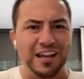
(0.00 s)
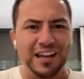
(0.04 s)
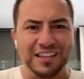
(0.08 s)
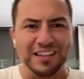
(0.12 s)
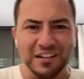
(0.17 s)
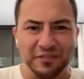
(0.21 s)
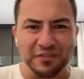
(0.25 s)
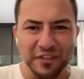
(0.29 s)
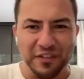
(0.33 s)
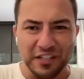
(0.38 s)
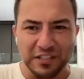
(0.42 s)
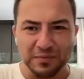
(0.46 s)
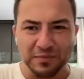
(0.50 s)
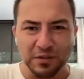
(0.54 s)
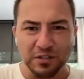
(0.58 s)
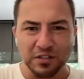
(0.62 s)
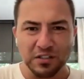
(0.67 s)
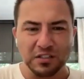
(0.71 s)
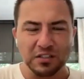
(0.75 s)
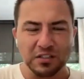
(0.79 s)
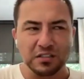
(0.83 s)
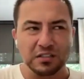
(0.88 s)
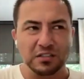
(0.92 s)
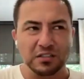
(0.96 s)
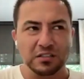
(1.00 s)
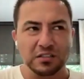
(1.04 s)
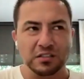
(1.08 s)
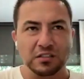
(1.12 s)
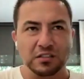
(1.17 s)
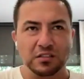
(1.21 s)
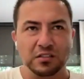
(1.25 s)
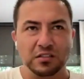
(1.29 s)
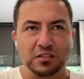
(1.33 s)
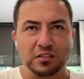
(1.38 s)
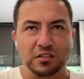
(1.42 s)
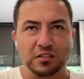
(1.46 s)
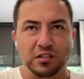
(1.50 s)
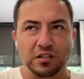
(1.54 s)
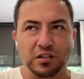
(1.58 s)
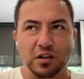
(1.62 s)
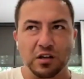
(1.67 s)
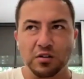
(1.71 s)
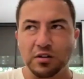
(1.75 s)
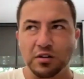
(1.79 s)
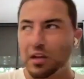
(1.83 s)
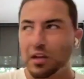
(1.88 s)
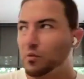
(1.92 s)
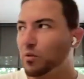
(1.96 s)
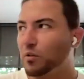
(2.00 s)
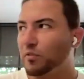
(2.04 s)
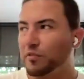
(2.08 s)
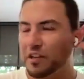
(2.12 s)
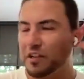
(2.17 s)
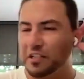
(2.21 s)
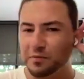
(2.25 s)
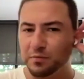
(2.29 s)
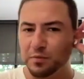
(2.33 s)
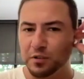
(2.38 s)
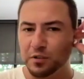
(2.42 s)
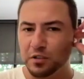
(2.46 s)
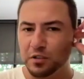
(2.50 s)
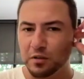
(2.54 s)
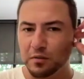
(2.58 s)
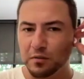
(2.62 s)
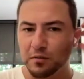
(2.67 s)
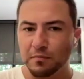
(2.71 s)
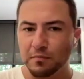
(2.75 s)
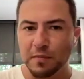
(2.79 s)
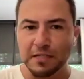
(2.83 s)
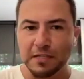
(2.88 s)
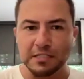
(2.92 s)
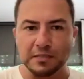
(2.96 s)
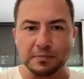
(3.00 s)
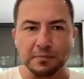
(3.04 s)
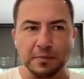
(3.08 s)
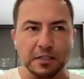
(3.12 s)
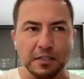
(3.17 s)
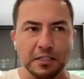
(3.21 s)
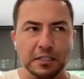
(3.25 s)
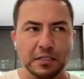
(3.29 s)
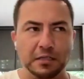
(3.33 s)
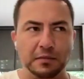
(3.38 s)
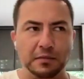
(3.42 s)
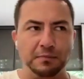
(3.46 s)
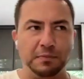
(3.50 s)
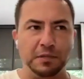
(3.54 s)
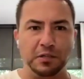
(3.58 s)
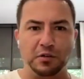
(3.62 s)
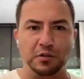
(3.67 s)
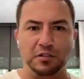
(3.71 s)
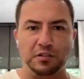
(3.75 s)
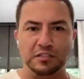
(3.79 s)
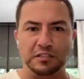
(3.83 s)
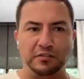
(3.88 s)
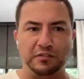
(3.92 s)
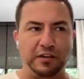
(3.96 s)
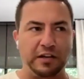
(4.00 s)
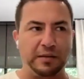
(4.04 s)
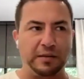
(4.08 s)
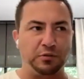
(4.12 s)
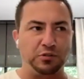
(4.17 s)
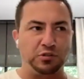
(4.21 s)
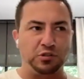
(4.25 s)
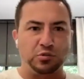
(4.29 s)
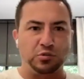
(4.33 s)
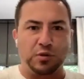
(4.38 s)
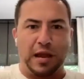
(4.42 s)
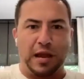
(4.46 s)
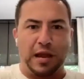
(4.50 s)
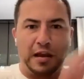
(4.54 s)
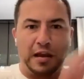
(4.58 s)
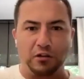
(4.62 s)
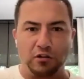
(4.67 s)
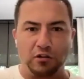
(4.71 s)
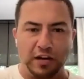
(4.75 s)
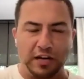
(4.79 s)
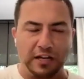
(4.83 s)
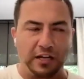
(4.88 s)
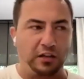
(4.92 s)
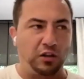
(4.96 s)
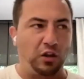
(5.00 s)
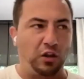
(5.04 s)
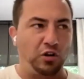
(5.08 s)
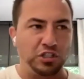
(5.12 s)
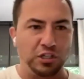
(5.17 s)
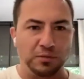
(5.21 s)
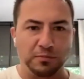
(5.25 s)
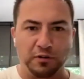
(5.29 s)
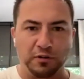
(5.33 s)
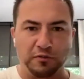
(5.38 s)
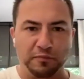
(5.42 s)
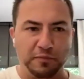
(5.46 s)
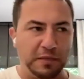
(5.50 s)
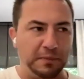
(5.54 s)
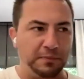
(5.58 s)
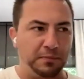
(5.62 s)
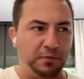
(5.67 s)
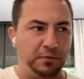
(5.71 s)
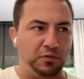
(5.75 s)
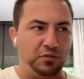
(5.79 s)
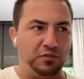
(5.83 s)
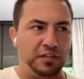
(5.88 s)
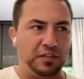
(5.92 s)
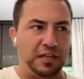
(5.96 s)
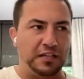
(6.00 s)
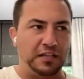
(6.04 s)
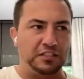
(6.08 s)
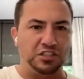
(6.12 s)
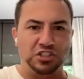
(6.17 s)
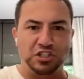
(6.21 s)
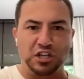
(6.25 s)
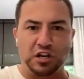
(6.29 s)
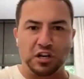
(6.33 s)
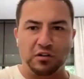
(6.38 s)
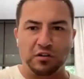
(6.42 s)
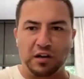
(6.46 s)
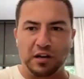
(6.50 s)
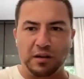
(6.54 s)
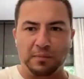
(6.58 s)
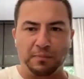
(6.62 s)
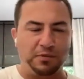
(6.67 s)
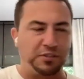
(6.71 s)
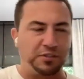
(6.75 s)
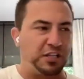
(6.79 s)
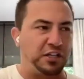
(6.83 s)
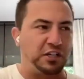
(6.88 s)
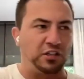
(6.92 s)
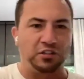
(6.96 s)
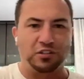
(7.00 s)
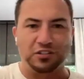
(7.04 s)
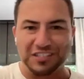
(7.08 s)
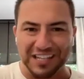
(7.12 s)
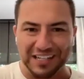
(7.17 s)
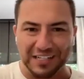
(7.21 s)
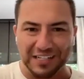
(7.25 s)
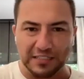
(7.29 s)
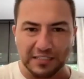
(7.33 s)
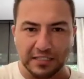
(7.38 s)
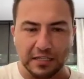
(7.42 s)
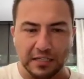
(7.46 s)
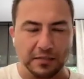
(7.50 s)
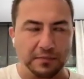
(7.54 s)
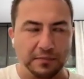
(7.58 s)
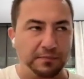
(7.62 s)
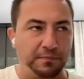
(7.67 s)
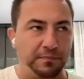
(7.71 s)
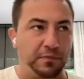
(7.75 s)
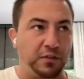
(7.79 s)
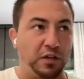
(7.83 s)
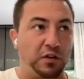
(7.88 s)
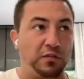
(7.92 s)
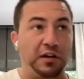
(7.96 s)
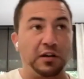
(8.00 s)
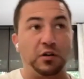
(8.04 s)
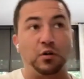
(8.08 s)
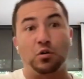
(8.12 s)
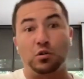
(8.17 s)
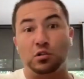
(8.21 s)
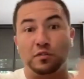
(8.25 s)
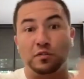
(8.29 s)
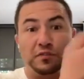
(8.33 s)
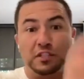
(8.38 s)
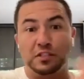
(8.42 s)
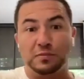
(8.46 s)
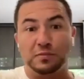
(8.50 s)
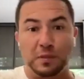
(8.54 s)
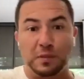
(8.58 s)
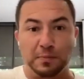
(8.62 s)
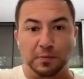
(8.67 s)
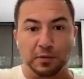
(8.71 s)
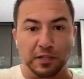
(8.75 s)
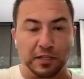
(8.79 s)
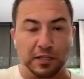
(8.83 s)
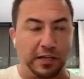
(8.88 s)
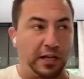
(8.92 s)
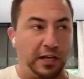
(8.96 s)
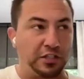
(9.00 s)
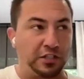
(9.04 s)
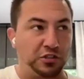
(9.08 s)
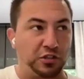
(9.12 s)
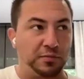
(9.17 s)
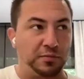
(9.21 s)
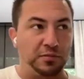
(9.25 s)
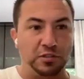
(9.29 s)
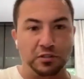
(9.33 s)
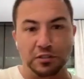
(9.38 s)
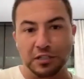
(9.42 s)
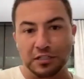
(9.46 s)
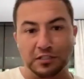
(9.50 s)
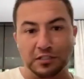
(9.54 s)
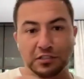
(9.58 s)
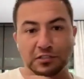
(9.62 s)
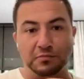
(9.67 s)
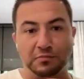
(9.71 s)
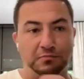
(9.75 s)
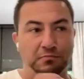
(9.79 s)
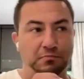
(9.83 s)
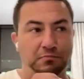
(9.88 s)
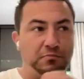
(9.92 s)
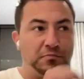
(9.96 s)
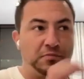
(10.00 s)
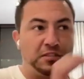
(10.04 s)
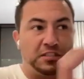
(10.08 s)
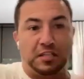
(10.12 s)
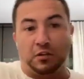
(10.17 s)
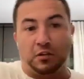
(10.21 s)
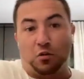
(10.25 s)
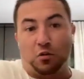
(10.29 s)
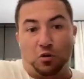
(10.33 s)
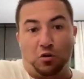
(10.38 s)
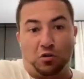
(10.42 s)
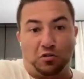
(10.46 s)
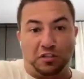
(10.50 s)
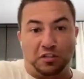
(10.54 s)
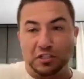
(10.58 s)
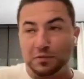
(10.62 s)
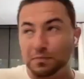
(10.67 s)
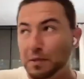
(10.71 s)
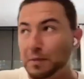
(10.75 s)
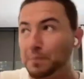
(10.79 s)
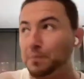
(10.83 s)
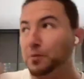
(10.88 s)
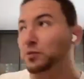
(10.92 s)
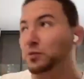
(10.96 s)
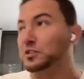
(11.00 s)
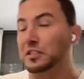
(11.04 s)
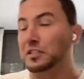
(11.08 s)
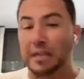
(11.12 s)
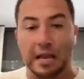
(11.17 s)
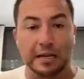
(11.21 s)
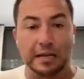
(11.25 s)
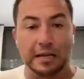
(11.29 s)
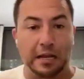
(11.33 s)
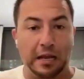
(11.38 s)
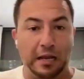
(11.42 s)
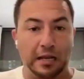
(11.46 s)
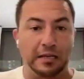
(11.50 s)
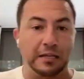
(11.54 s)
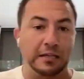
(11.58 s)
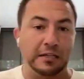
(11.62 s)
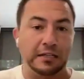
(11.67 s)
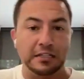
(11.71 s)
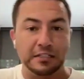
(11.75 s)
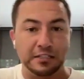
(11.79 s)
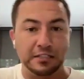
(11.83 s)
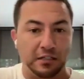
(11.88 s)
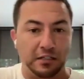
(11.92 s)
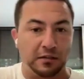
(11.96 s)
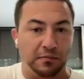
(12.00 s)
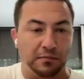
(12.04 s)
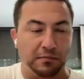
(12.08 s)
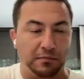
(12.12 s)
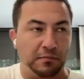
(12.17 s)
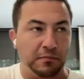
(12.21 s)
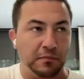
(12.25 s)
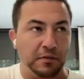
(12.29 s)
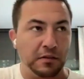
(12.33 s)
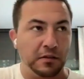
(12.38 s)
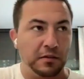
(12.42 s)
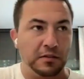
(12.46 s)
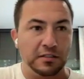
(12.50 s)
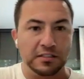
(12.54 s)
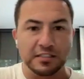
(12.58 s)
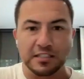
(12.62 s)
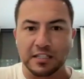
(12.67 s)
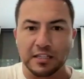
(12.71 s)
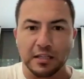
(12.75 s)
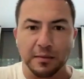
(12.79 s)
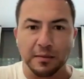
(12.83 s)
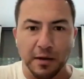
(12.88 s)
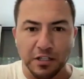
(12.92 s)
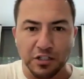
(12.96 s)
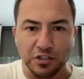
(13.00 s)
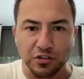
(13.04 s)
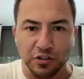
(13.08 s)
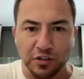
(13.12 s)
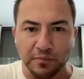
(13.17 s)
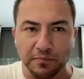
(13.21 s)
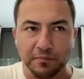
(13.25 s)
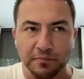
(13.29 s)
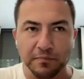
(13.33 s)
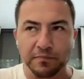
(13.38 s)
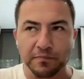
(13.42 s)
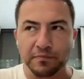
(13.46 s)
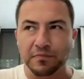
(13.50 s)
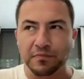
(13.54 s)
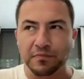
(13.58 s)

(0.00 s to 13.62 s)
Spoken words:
And then Facebook? Okay, well, Facebook makes money because they're able to aggregate a large number of people that share a particular data set. All right, all of these people like ice cream. So let's sell all these people to that guy and he's gonna send them ice cream.